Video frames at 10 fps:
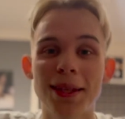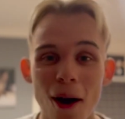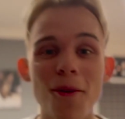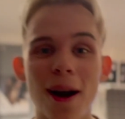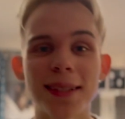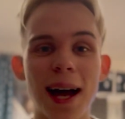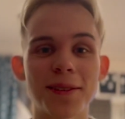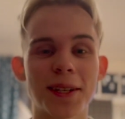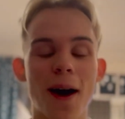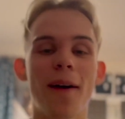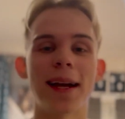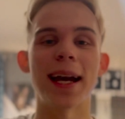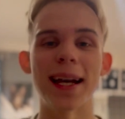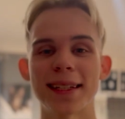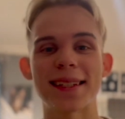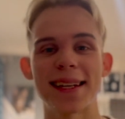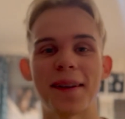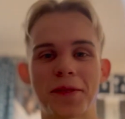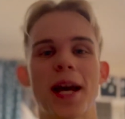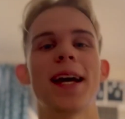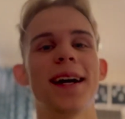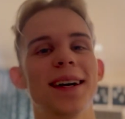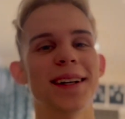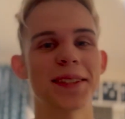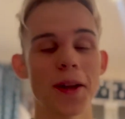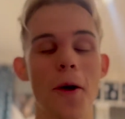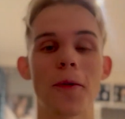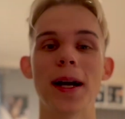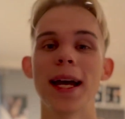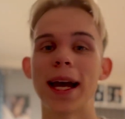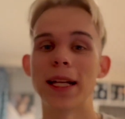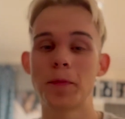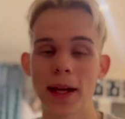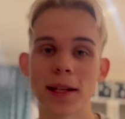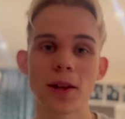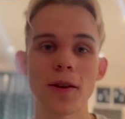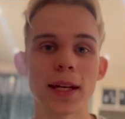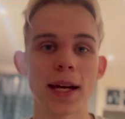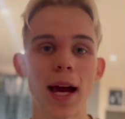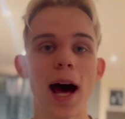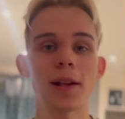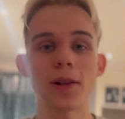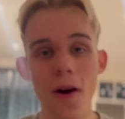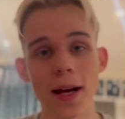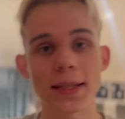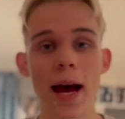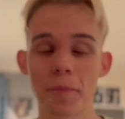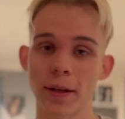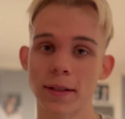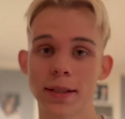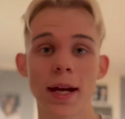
Yo guys, how's it going? It's TFJ here. So, it's been a long year, a lot has happened.